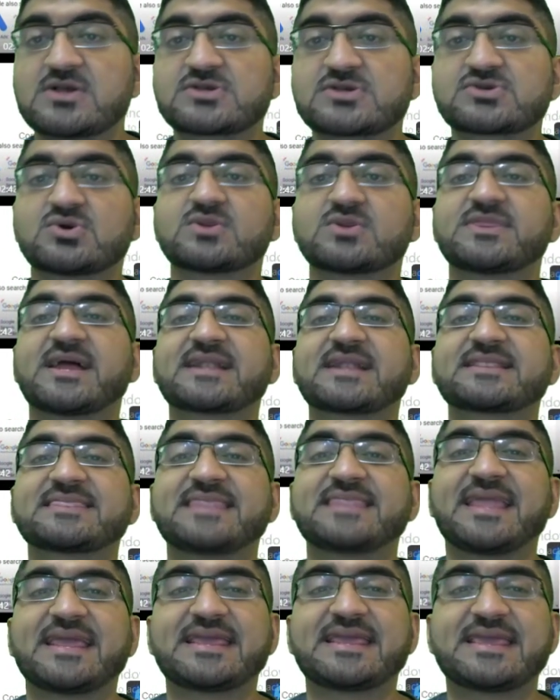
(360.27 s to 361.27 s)
so
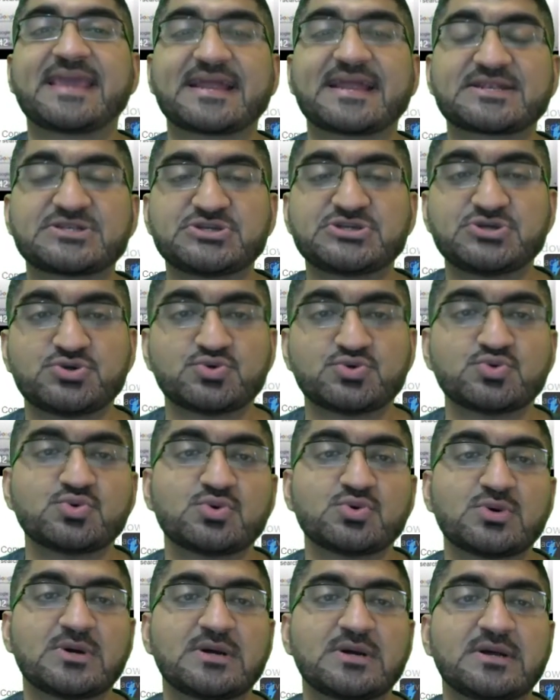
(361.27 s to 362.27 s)
that they get
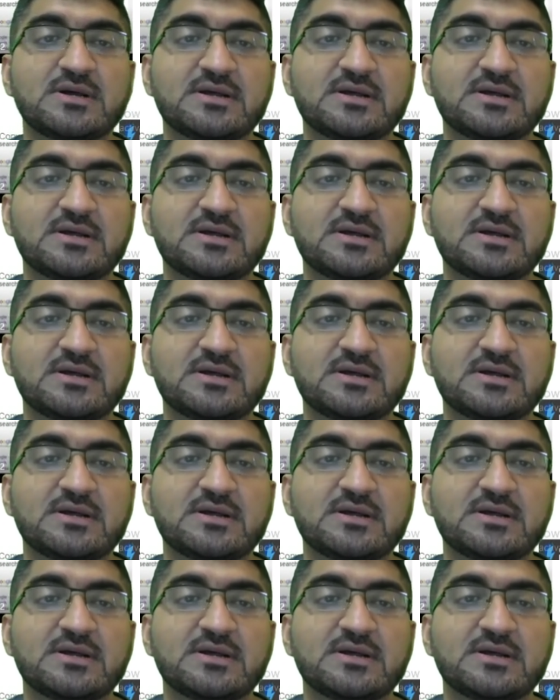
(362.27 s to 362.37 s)
you